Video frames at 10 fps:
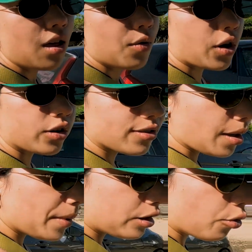we're gonna
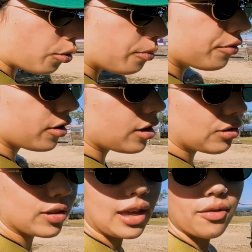stop at home
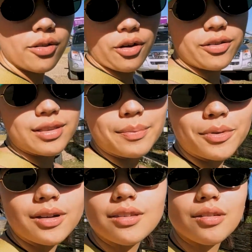first to get our
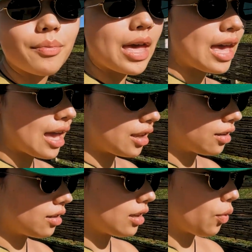slippers
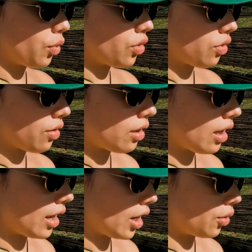and then we'll just
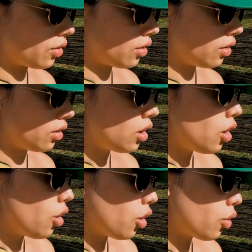head out.
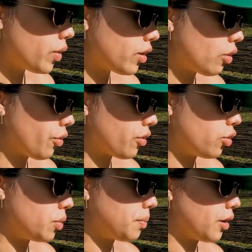Or we can also
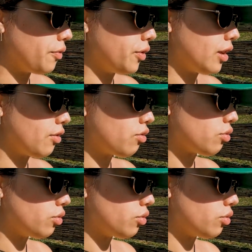do it barefoot, that's true.